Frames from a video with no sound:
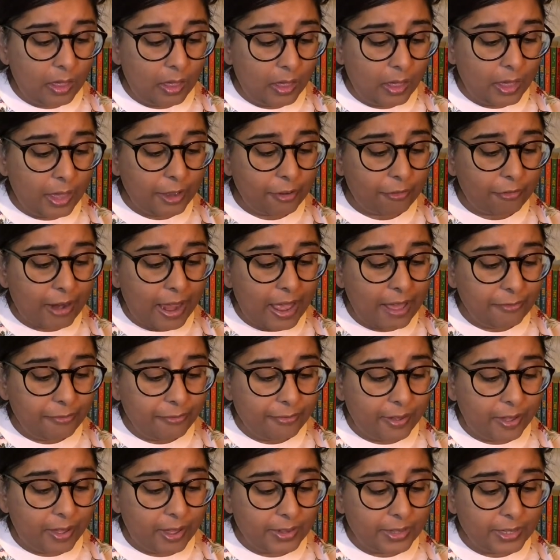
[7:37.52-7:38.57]
Her
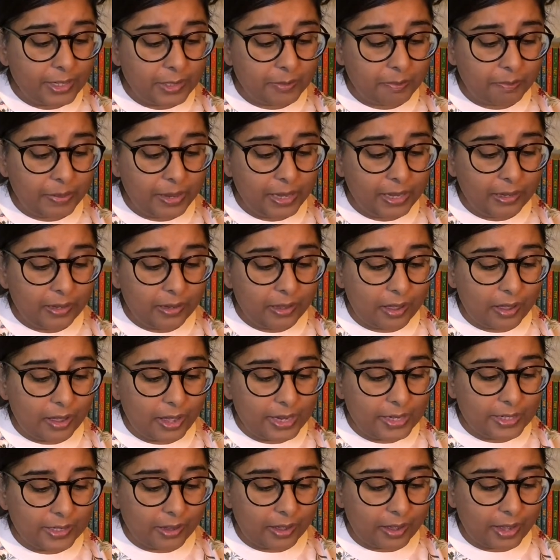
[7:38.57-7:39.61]
grandfather's big
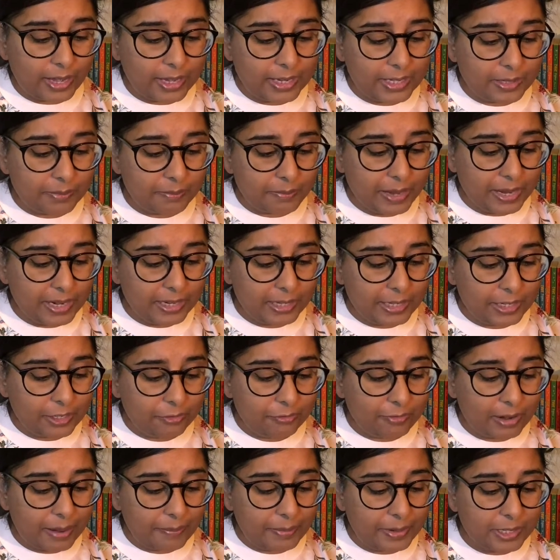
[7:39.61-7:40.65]
kind eyes made Little
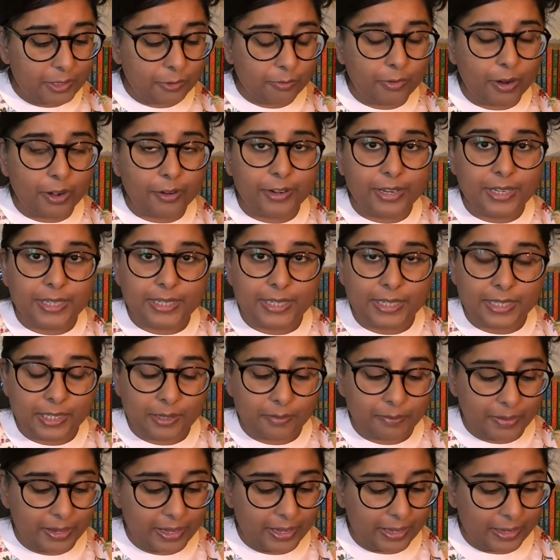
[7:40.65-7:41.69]
Rabbit's worries
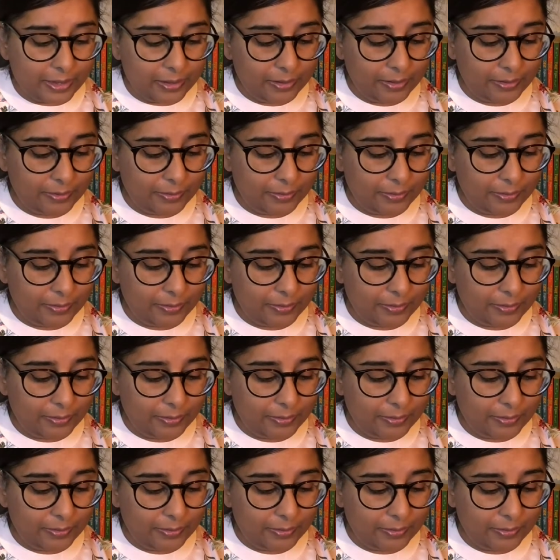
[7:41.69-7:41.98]
disappear.